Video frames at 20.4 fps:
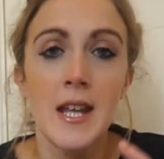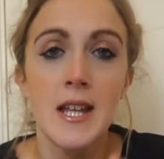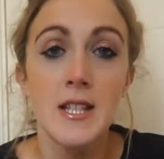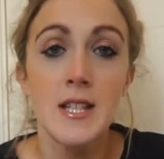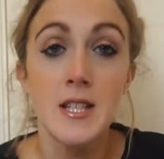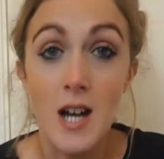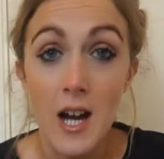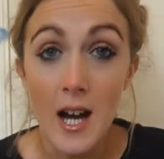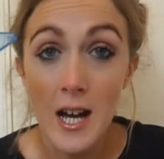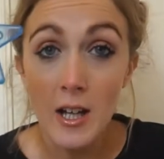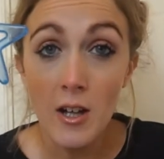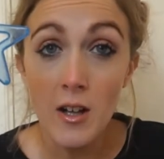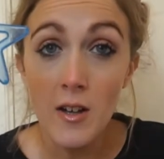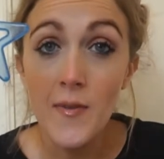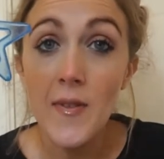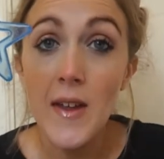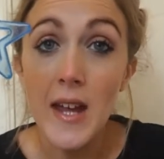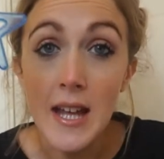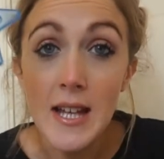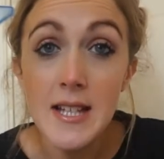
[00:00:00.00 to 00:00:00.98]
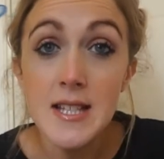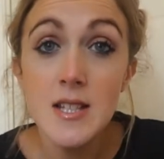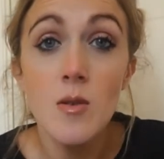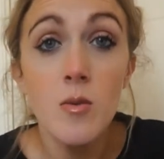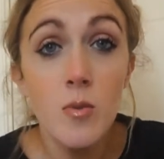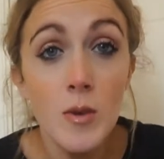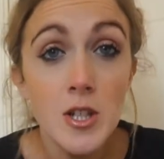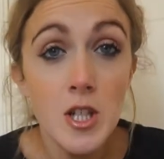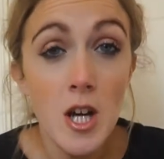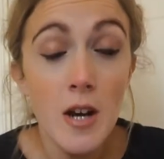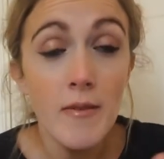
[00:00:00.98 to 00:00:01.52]
So I got this,
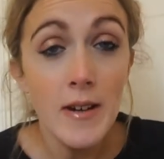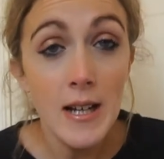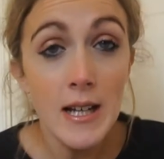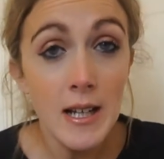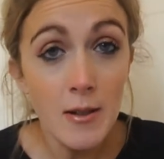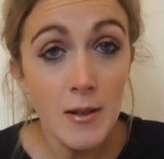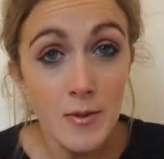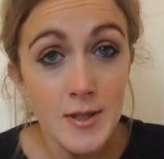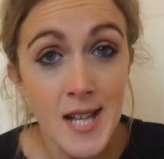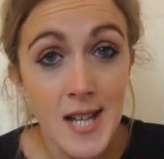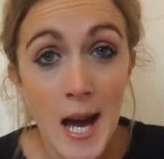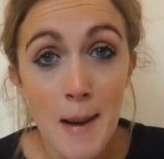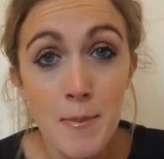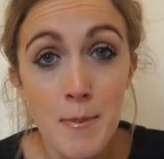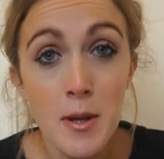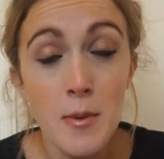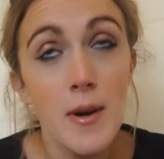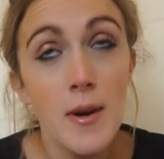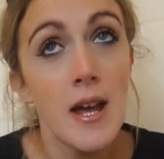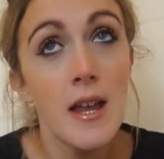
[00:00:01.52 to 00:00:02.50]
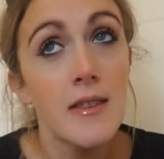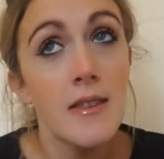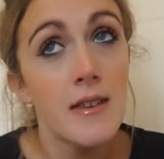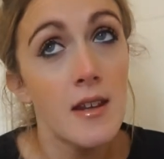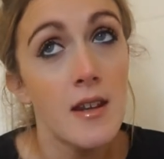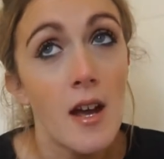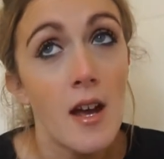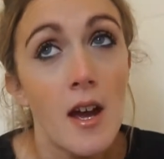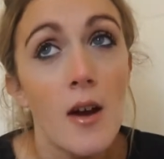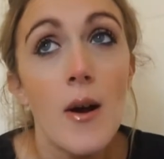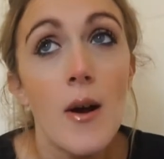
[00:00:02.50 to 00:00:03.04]
which I really was happy with, you
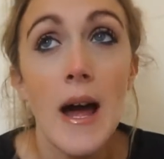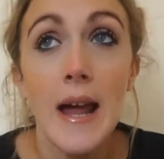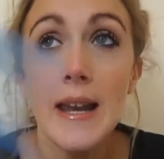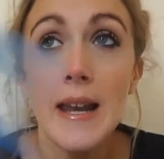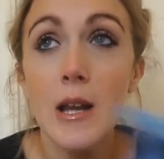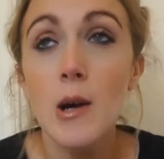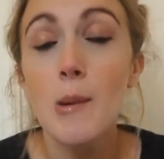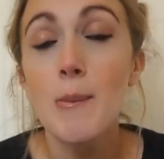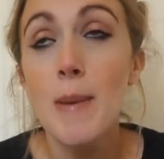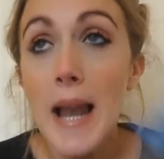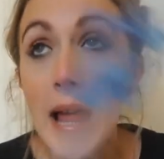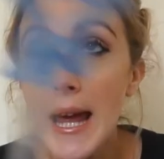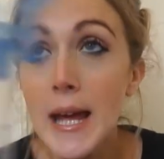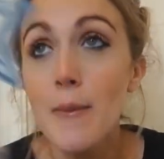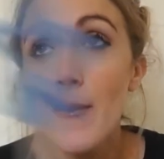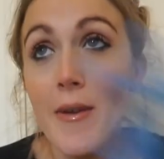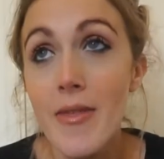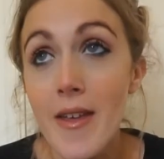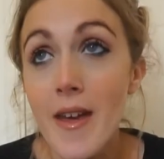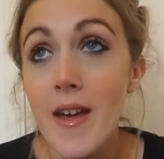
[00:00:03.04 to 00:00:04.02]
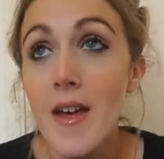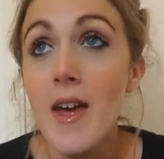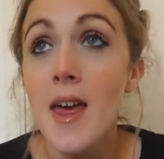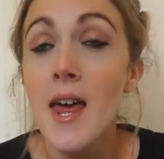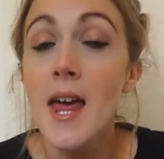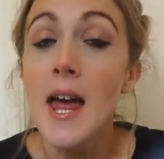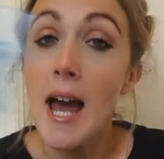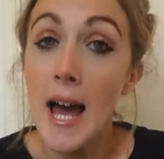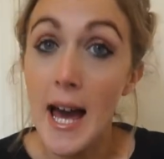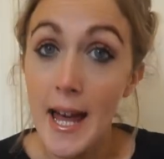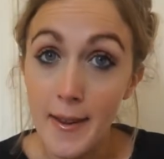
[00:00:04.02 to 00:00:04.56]
know, I had a little play with it,
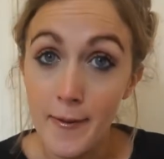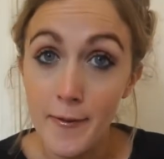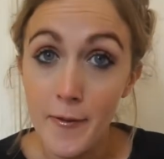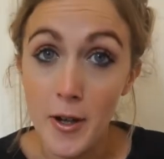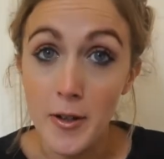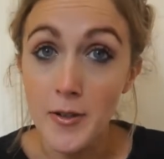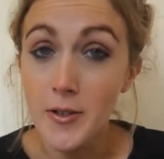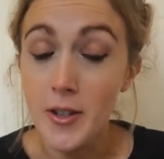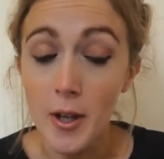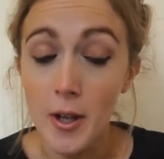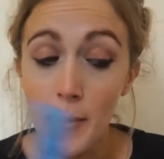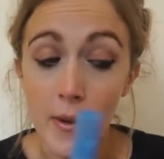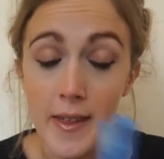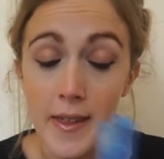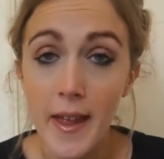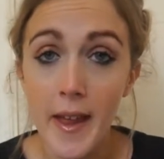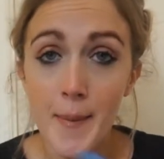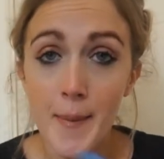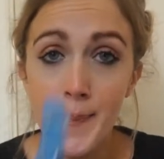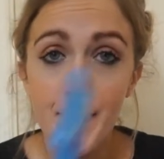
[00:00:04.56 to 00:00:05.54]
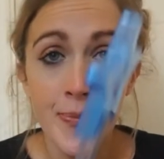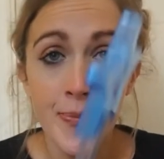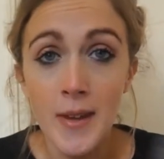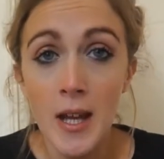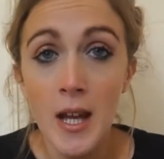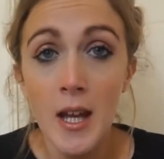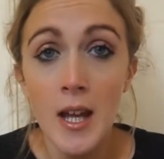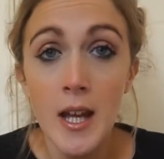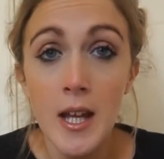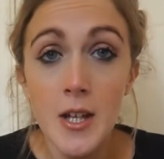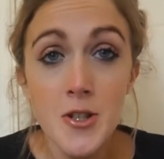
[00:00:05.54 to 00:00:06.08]
had a photo with it.
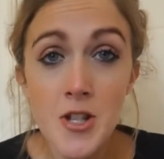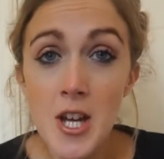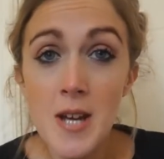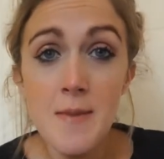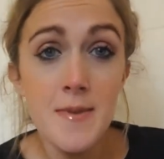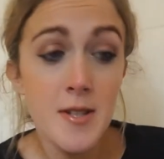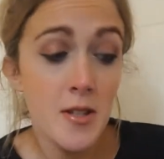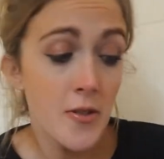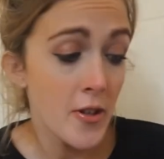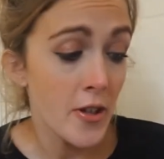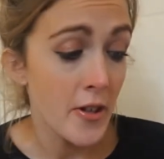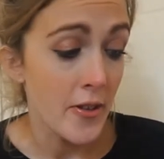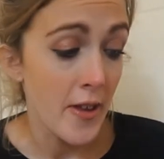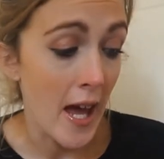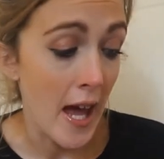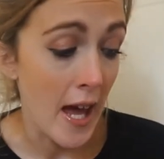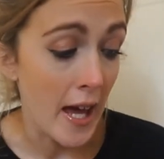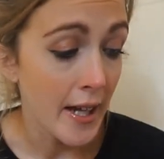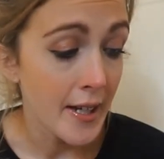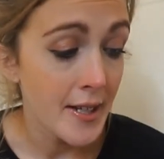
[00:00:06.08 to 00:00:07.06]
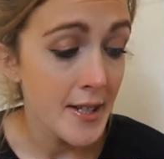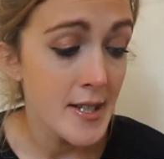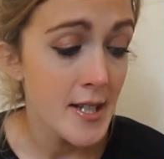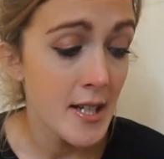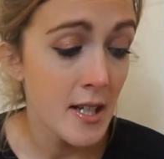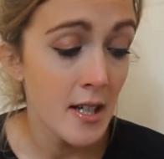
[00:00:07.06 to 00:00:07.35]
James, on the other hand,